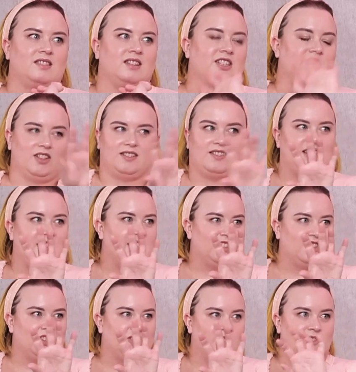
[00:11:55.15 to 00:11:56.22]
They're just there
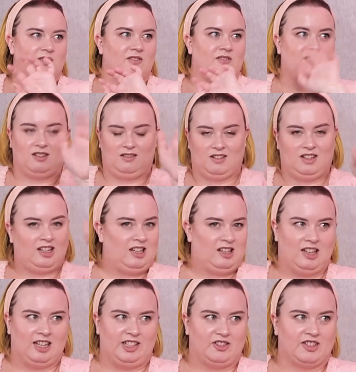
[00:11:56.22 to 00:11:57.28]
to
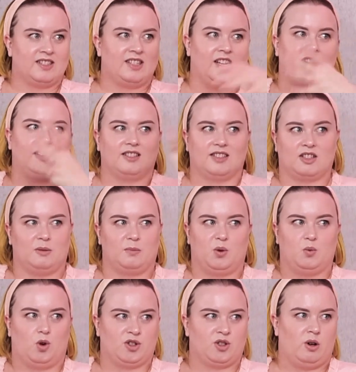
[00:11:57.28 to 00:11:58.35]
clean your skin. It's going to be
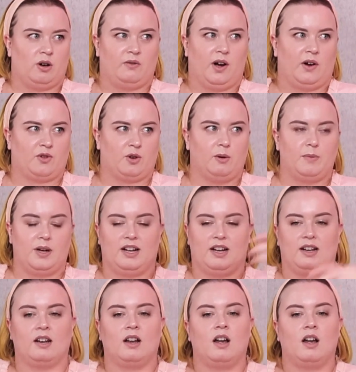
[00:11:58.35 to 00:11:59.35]
washed off after a minute.